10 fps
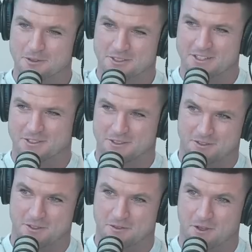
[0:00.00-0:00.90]
saying this because of
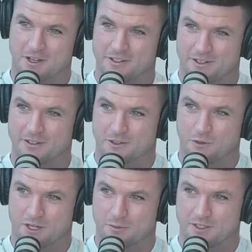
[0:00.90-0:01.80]
you. I go there quite
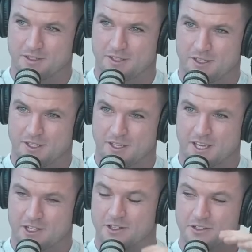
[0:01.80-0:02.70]
a bit. and
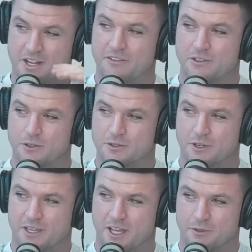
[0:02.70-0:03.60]
I'd never use my
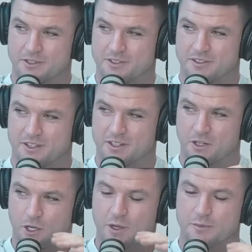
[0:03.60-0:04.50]
Cowboys discount. I
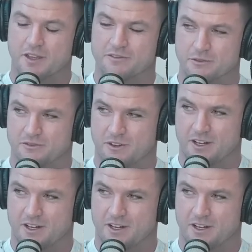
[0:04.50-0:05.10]
always pay full freight.